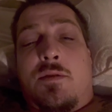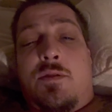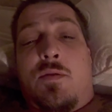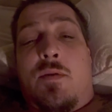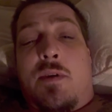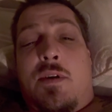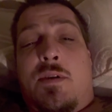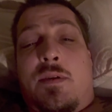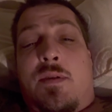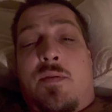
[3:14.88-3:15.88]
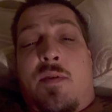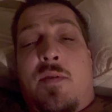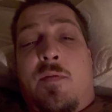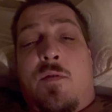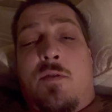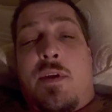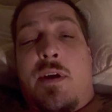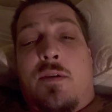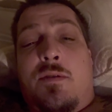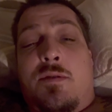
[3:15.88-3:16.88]
doing good in 3 or 4
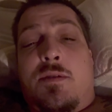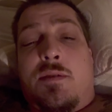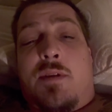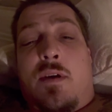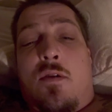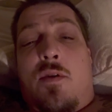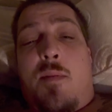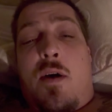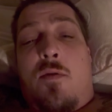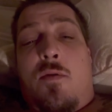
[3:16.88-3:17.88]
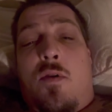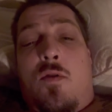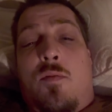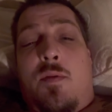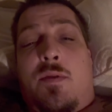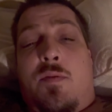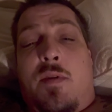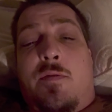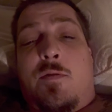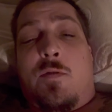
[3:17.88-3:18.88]
years, to owning my own home in 3
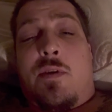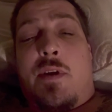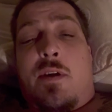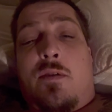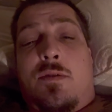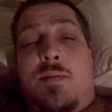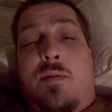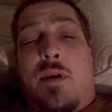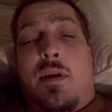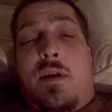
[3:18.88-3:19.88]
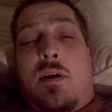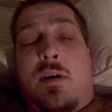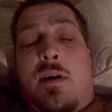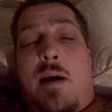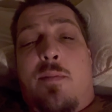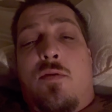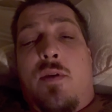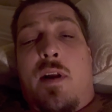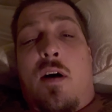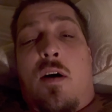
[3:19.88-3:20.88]
or 4 years. But I
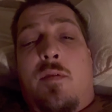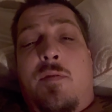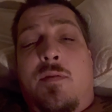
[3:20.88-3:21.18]
pulled it off.